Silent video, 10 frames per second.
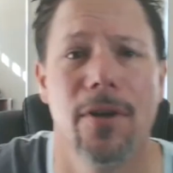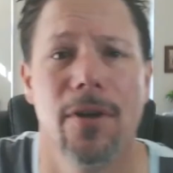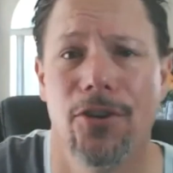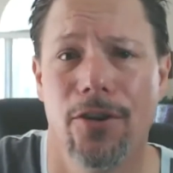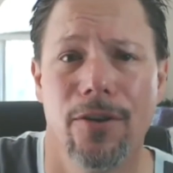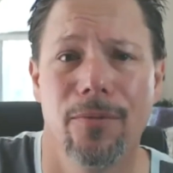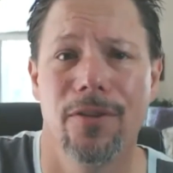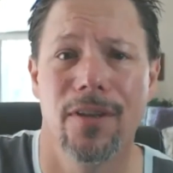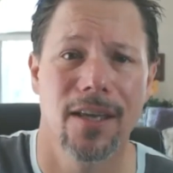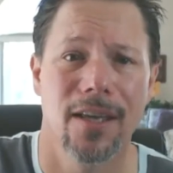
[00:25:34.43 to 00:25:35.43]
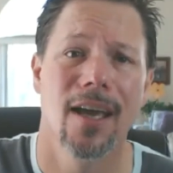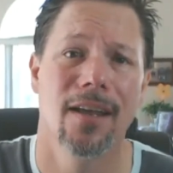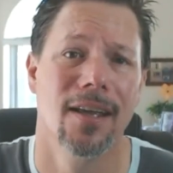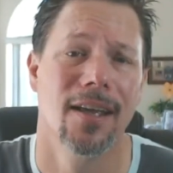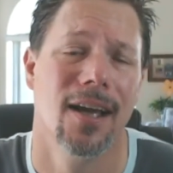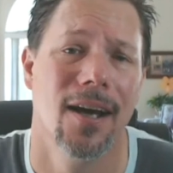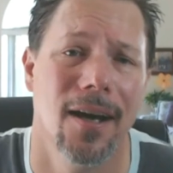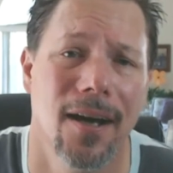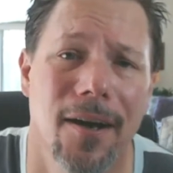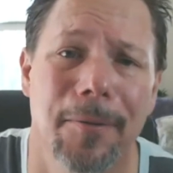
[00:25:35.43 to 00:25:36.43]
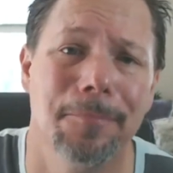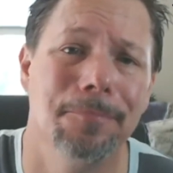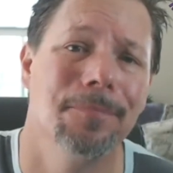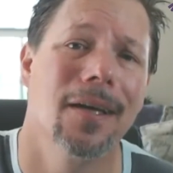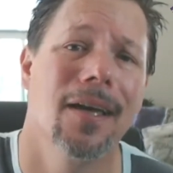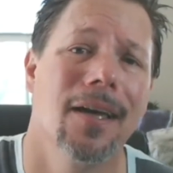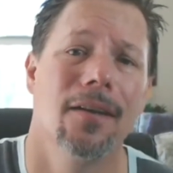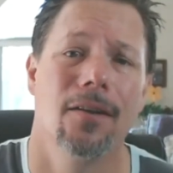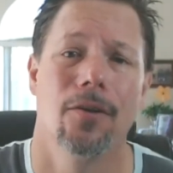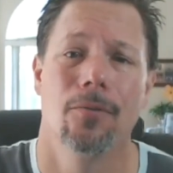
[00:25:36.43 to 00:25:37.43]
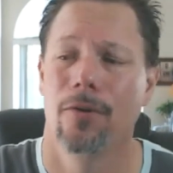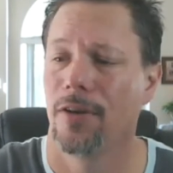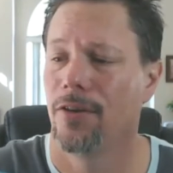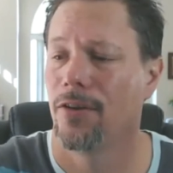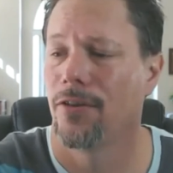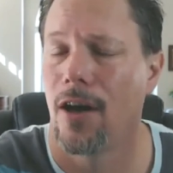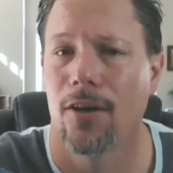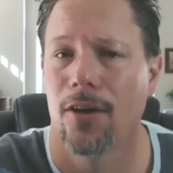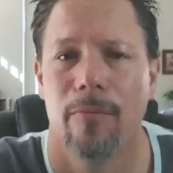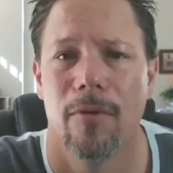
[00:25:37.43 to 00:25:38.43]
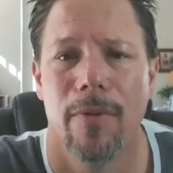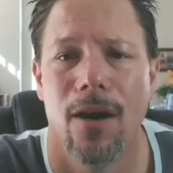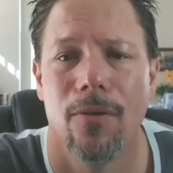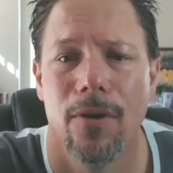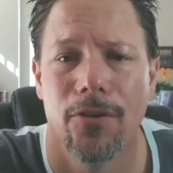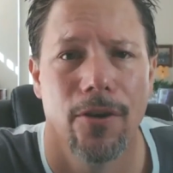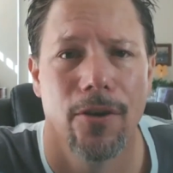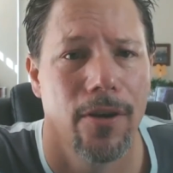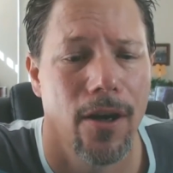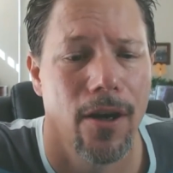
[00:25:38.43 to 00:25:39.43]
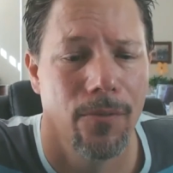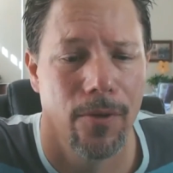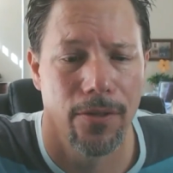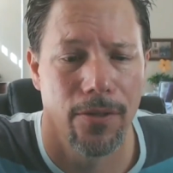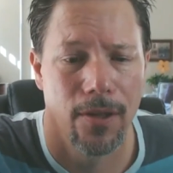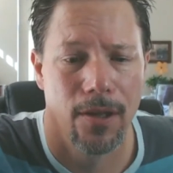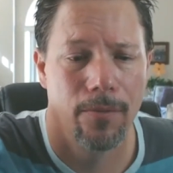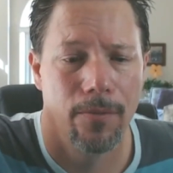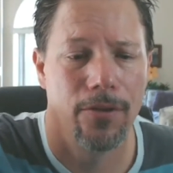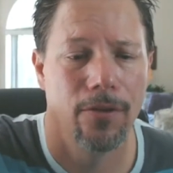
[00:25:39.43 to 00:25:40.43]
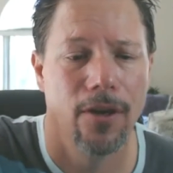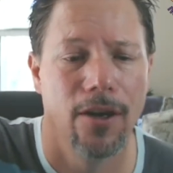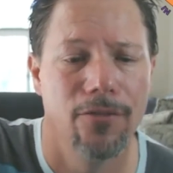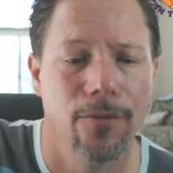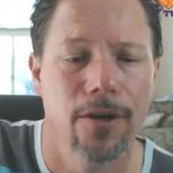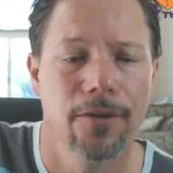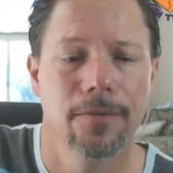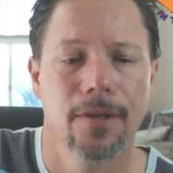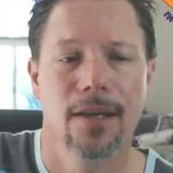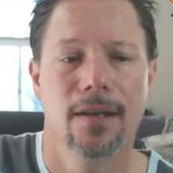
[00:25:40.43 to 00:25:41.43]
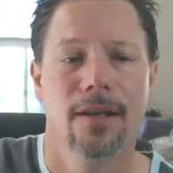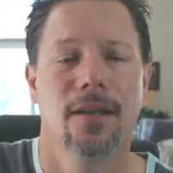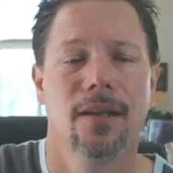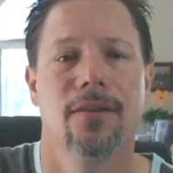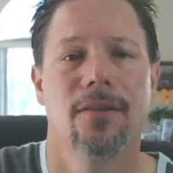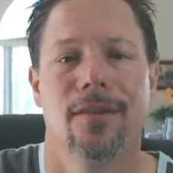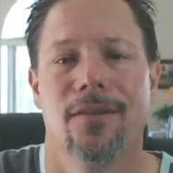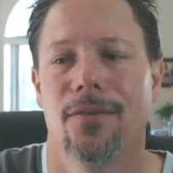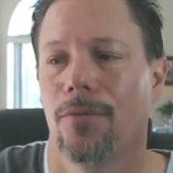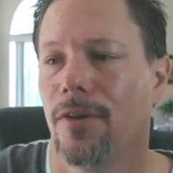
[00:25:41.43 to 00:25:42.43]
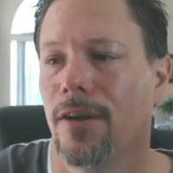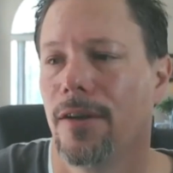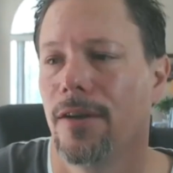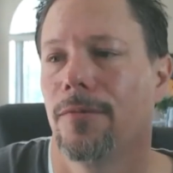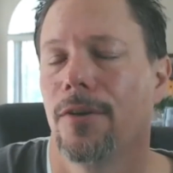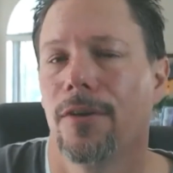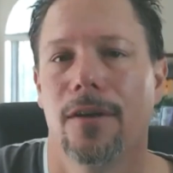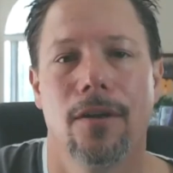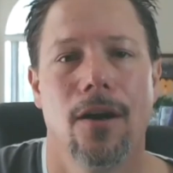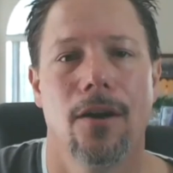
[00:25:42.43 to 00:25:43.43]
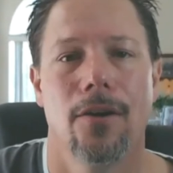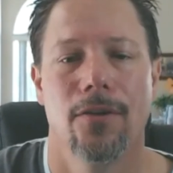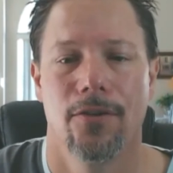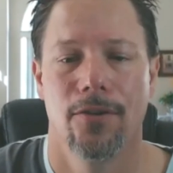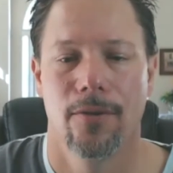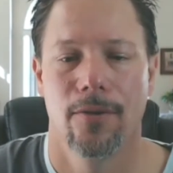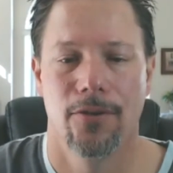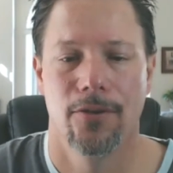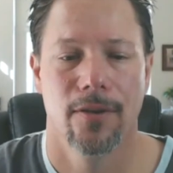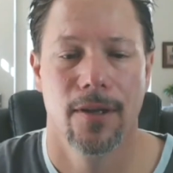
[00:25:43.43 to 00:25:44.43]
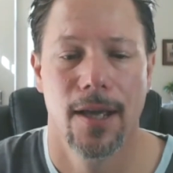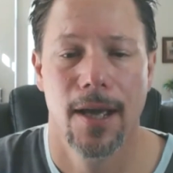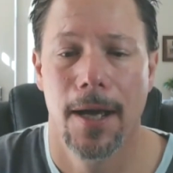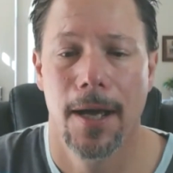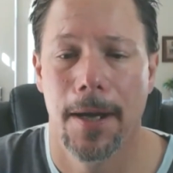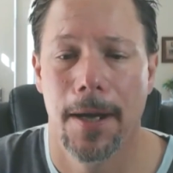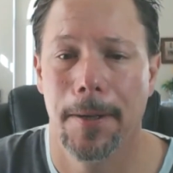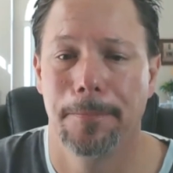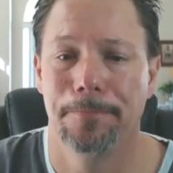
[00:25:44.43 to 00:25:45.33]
children when they can. Um, and you know, really just talk to them about what's going on with with your loved one, and it, it's it's really really a hard situation. Um,